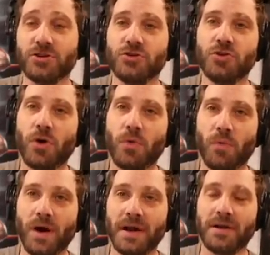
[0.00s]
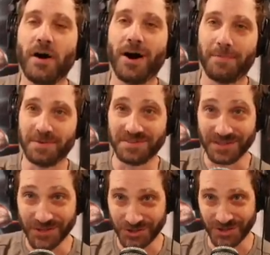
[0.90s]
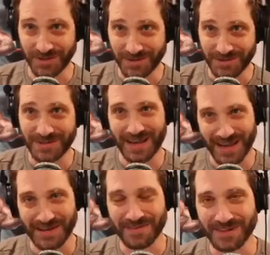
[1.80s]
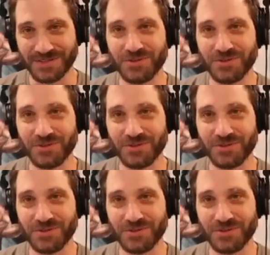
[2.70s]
You don't want opposition to have guns.